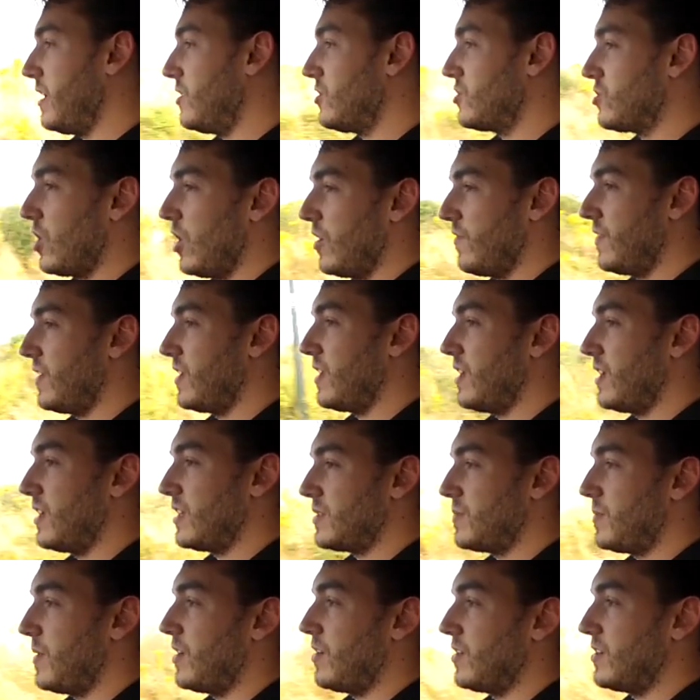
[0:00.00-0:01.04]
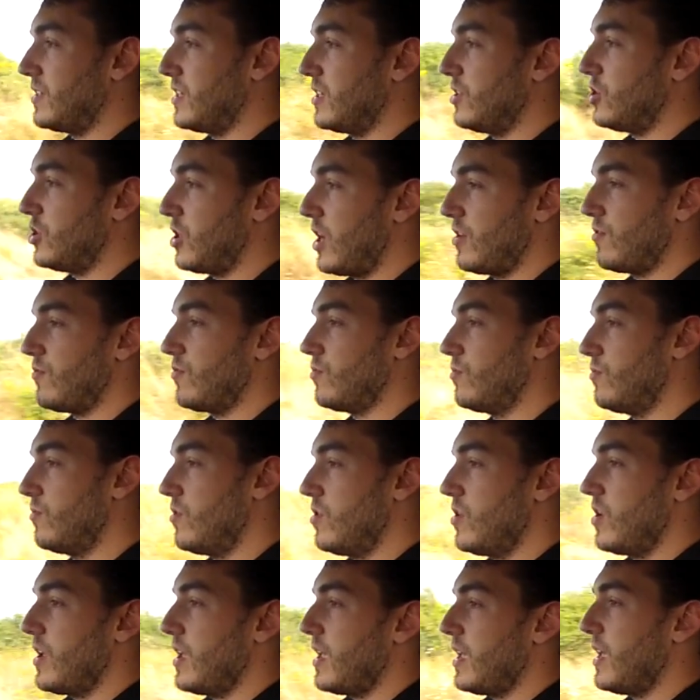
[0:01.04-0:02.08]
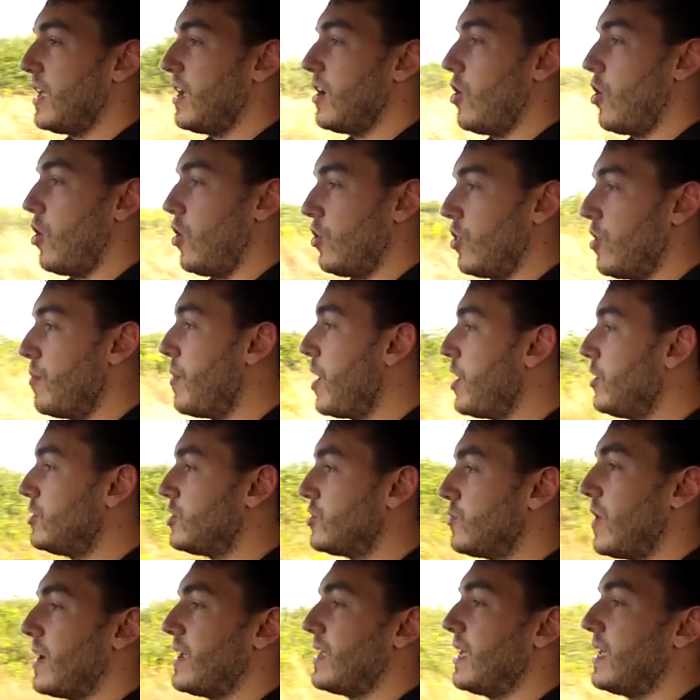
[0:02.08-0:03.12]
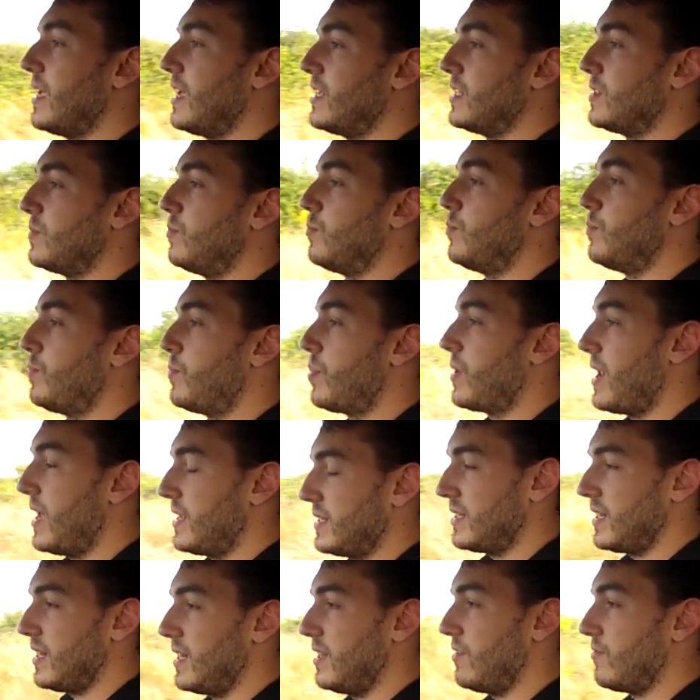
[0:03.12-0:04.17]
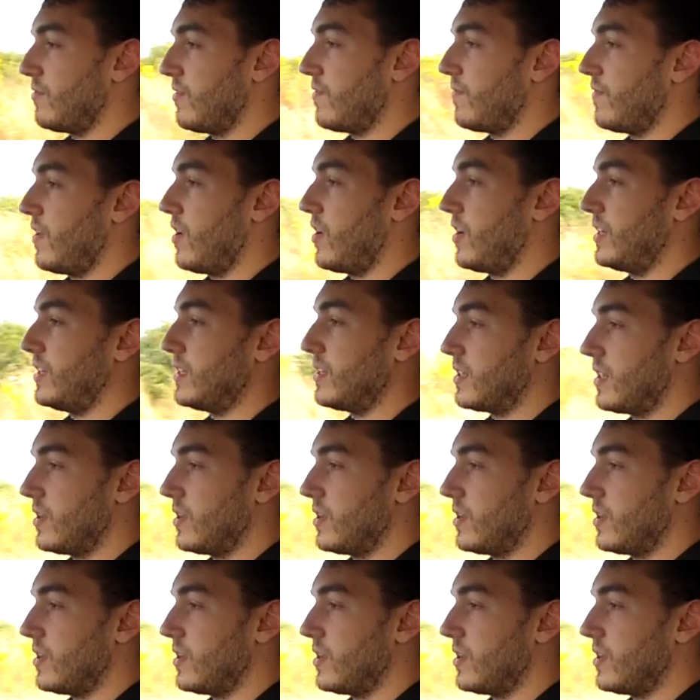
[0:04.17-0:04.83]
Driving experience in general, on the motorway it is pleasantly refined.